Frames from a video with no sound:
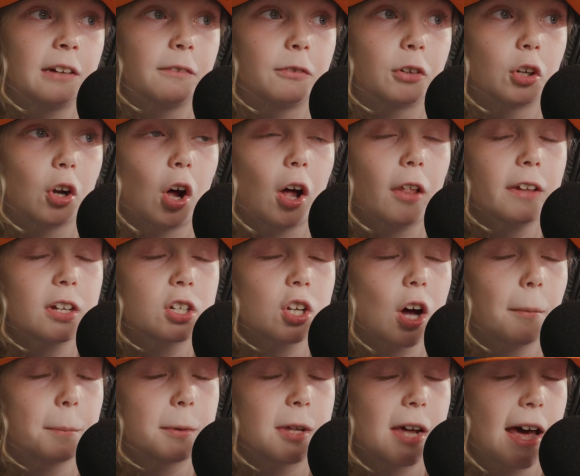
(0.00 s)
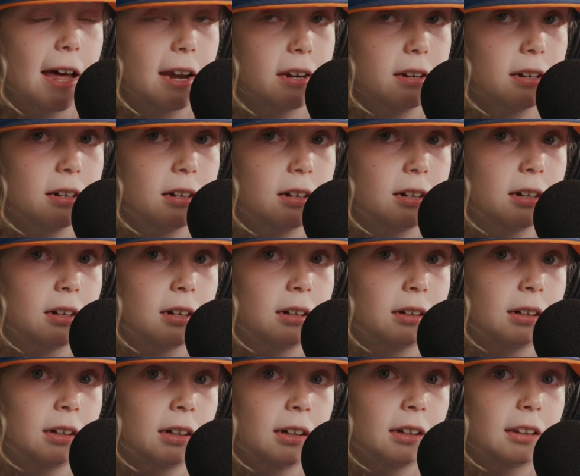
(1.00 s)
If you're not in the top 10,
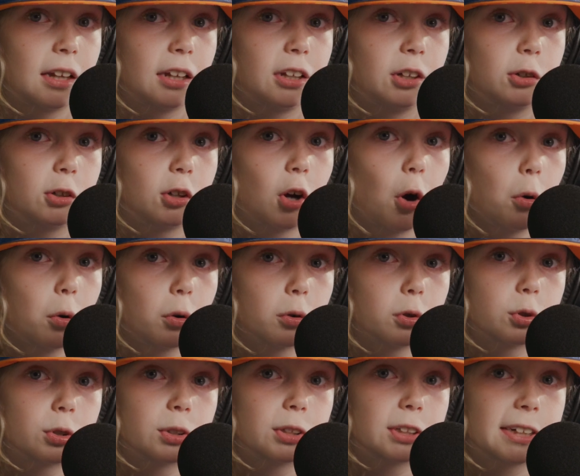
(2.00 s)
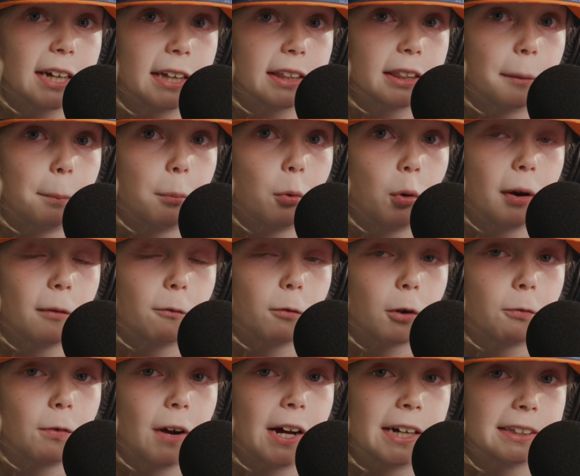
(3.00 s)
then you don't get the point
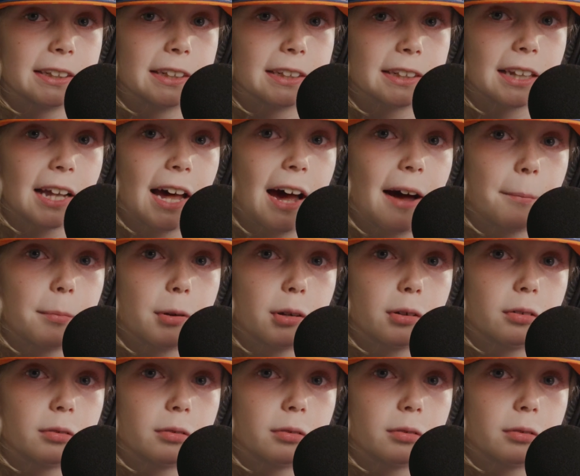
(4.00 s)
for fastest lap,